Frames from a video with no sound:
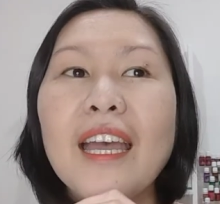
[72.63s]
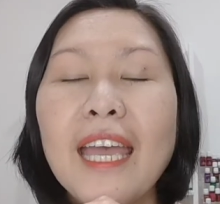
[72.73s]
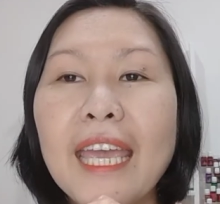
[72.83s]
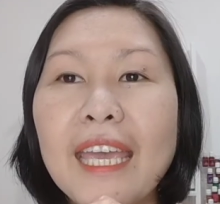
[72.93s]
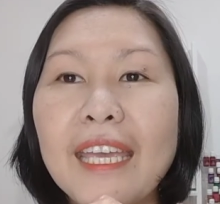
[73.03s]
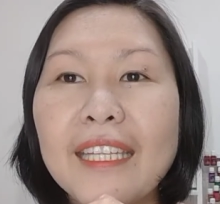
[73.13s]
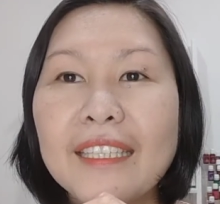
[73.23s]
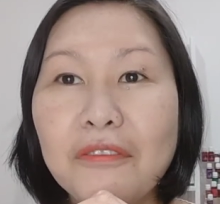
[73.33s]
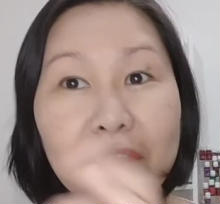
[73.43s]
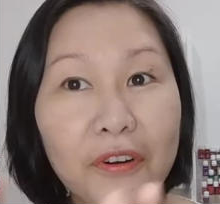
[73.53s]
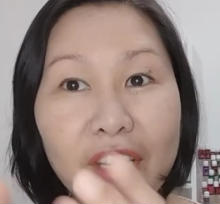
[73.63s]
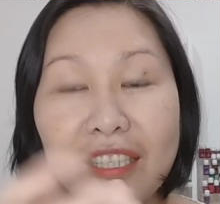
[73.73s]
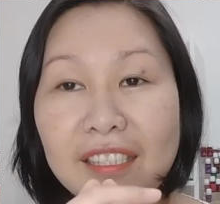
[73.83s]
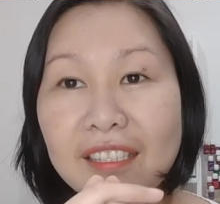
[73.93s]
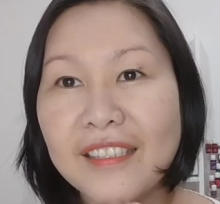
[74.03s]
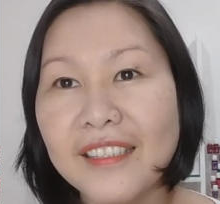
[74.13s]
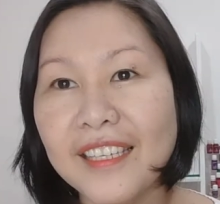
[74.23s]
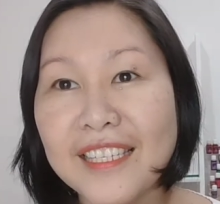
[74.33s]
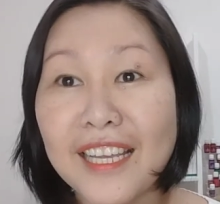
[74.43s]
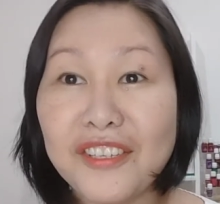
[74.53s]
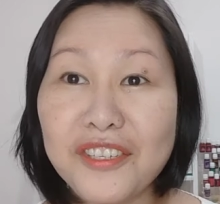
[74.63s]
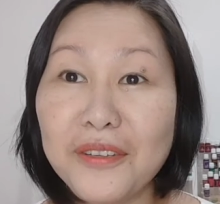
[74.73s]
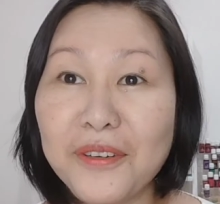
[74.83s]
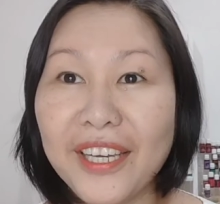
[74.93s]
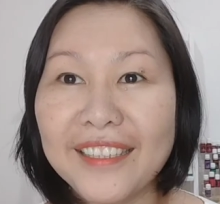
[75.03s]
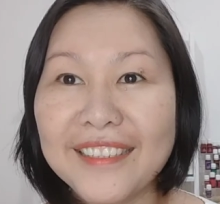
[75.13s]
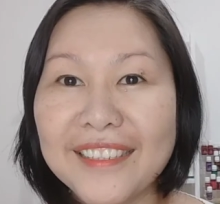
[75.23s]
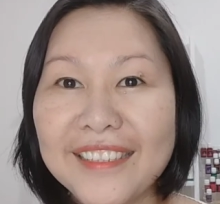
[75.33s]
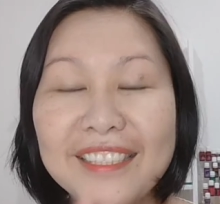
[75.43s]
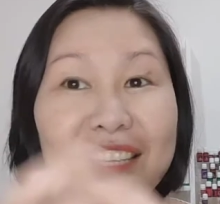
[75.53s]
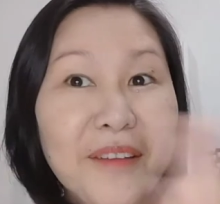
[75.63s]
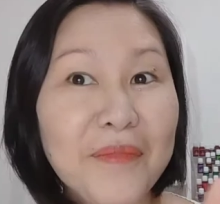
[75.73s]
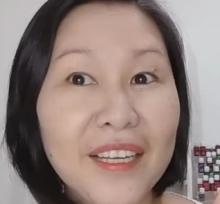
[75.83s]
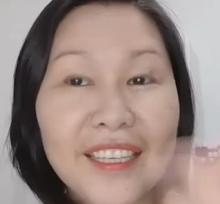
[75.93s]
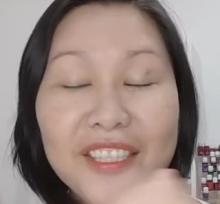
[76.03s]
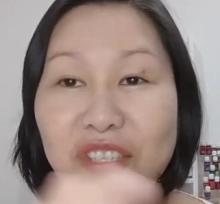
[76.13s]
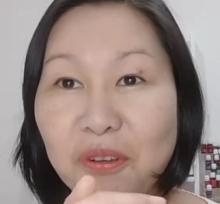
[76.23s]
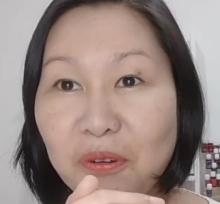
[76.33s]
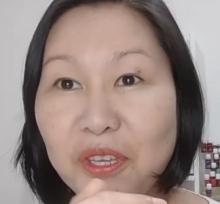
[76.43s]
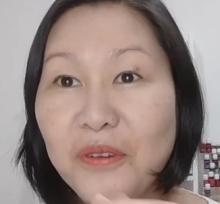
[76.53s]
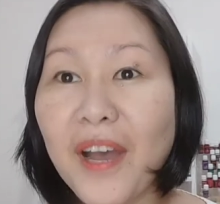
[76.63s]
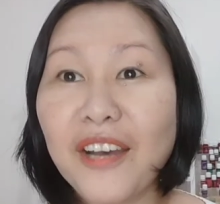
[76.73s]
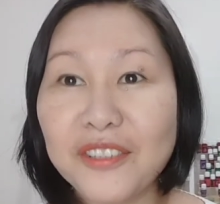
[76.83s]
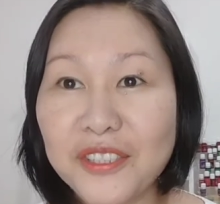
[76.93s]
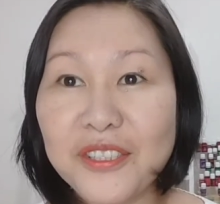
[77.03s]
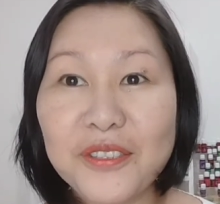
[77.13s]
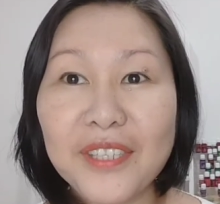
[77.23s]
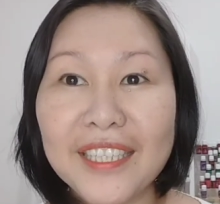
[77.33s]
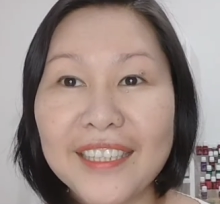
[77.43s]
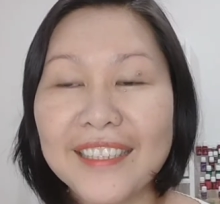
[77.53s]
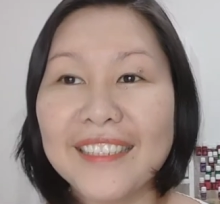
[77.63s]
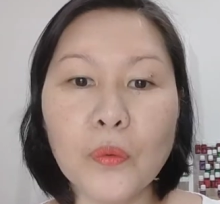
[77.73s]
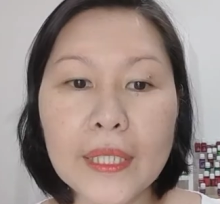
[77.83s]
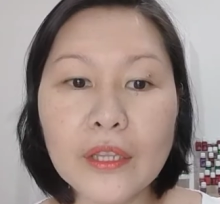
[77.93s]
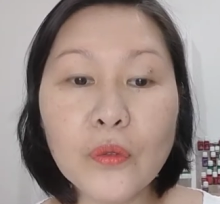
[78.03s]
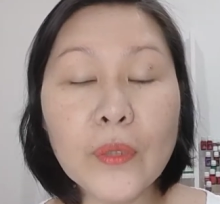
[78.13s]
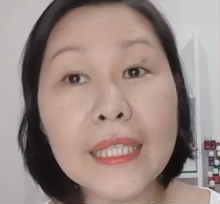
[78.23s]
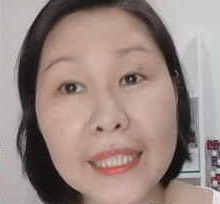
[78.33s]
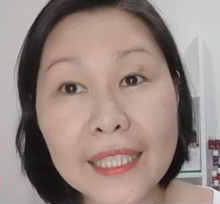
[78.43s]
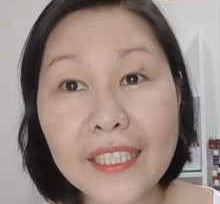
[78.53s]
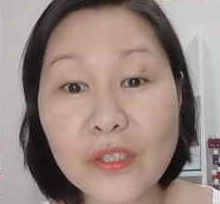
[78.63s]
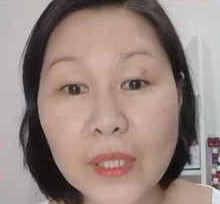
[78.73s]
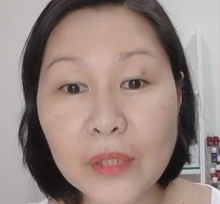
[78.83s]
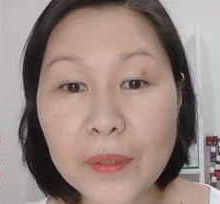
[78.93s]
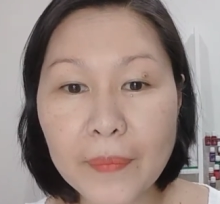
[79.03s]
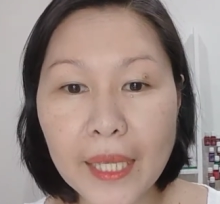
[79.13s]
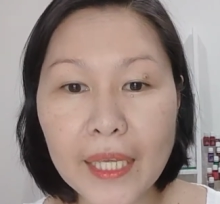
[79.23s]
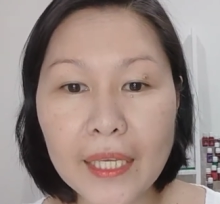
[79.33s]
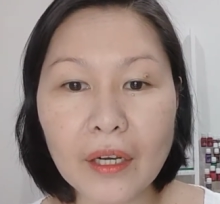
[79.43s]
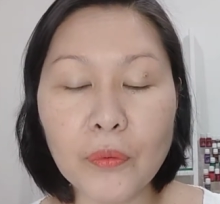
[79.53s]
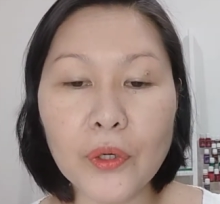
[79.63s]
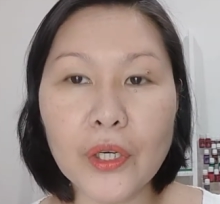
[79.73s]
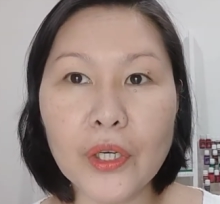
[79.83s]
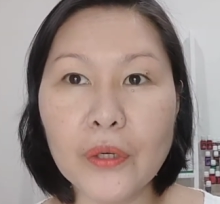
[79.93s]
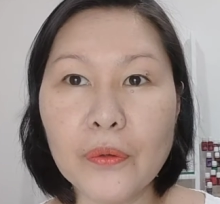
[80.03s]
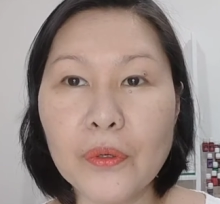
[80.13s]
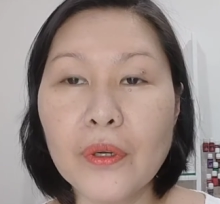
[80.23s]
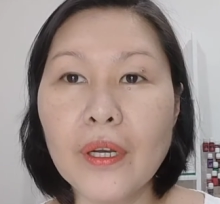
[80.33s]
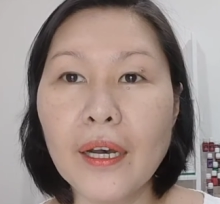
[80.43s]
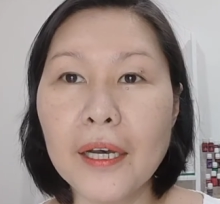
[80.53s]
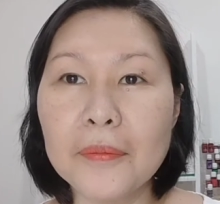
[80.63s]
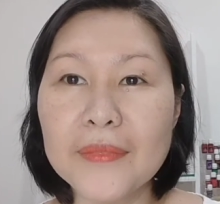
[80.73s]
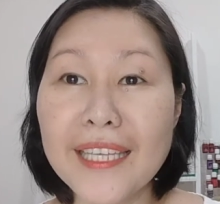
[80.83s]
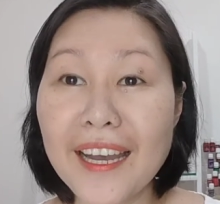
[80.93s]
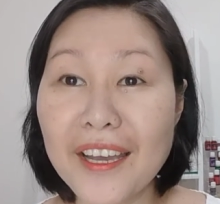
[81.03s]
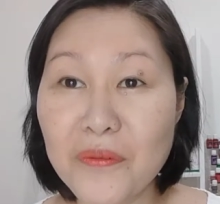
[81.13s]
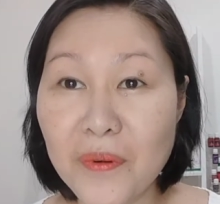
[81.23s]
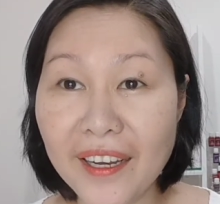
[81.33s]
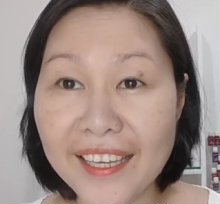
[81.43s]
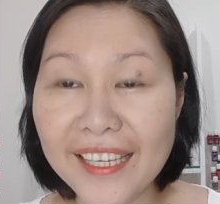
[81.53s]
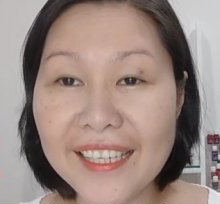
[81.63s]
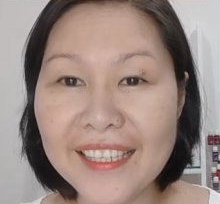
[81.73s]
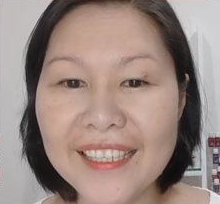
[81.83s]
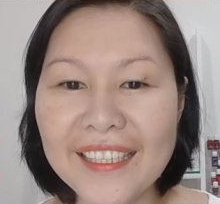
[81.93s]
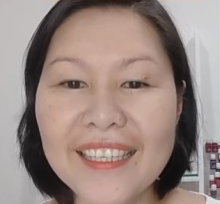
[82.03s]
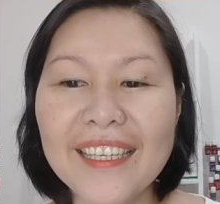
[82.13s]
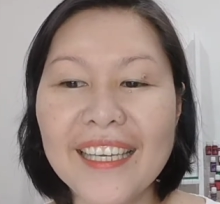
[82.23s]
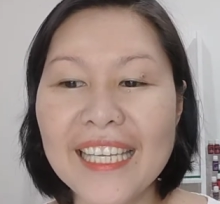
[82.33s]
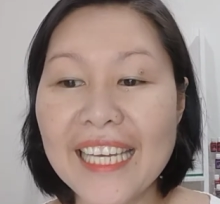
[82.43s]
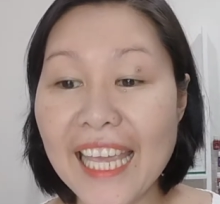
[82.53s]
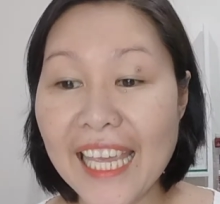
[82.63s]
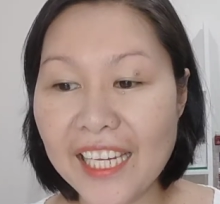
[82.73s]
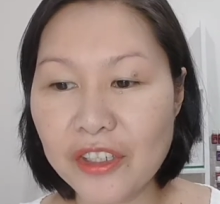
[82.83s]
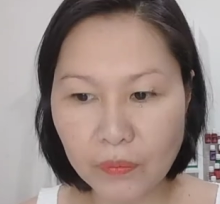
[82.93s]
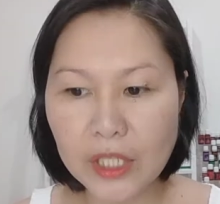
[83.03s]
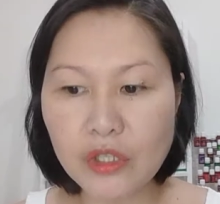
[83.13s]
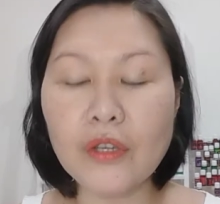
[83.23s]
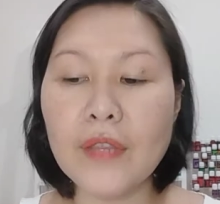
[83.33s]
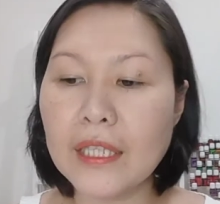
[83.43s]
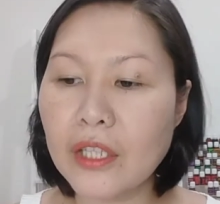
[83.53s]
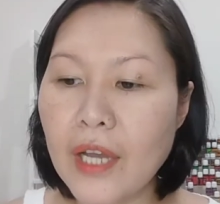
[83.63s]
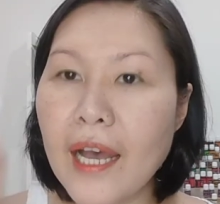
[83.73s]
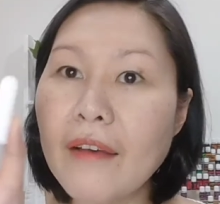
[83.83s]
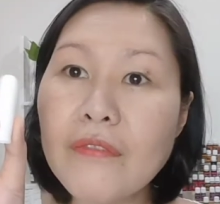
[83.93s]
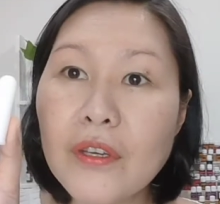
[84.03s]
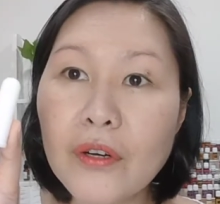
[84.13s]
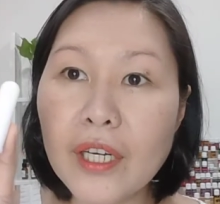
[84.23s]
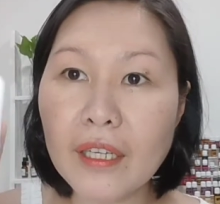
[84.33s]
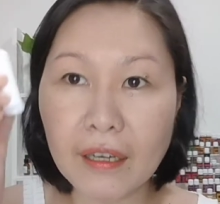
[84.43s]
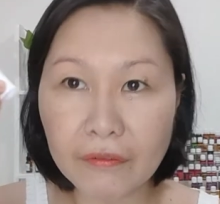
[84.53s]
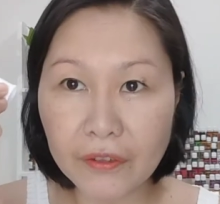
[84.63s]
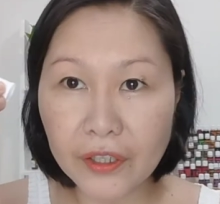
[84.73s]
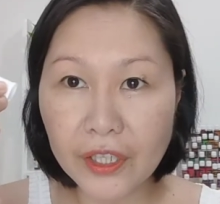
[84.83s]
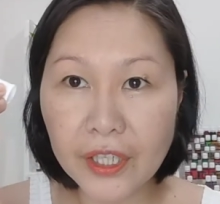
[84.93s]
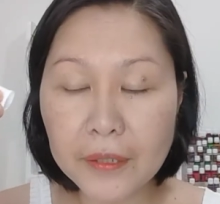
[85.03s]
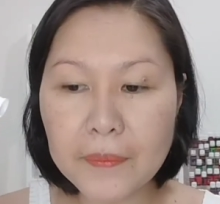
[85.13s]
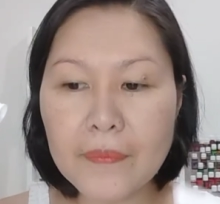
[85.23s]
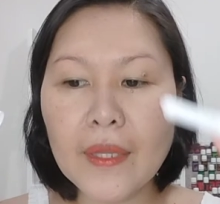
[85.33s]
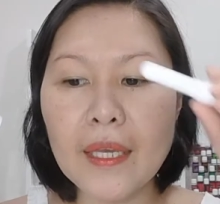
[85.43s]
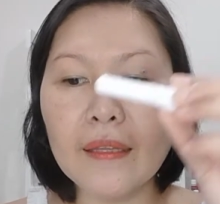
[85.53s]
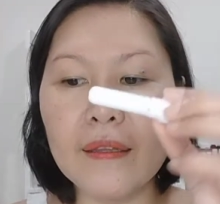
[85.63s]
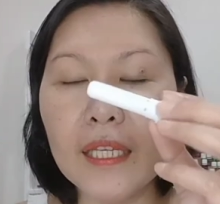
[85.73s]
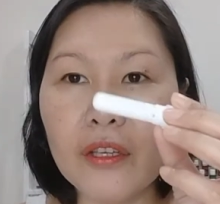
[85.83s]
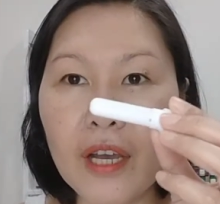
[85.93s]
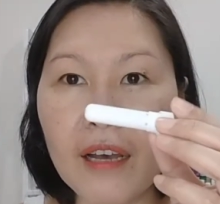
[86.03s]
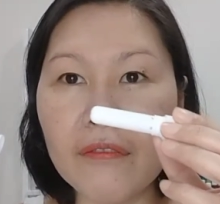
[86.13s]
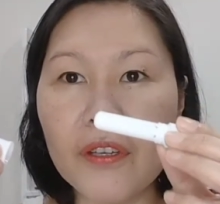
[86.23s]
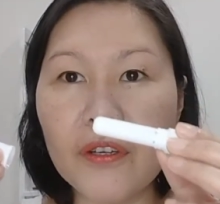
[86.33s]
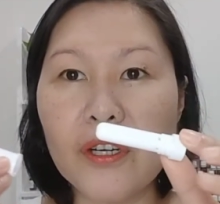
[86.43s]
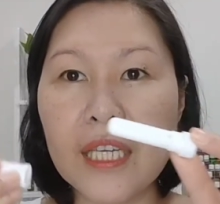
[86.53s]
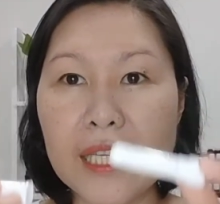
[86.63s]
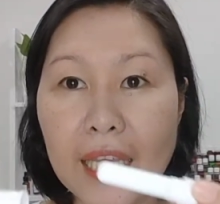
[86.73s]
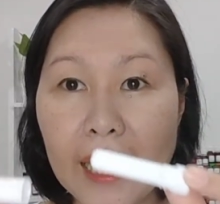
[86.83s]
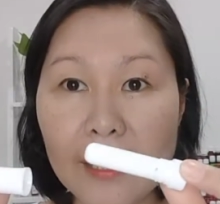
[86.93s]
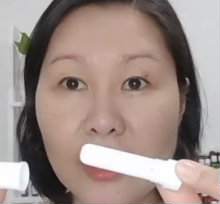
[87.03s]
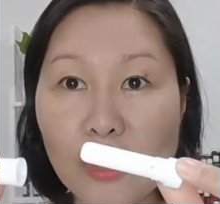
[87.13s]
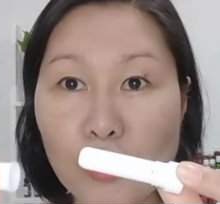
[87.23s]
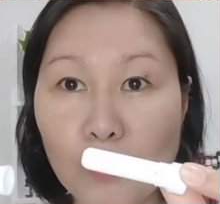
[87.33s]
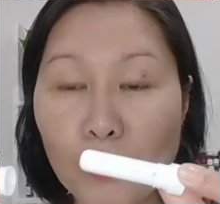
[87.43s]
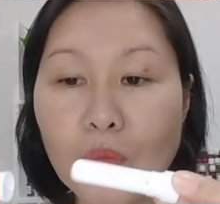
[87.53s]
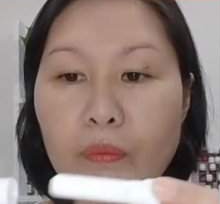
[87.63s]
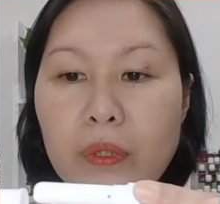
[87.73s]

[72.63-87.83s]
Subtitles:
and of course essential oils. So I'm gonna show you how to do it. What do we need when we make our DIY inhaler? Make sure that you have your cover and then you have your inhaler tube,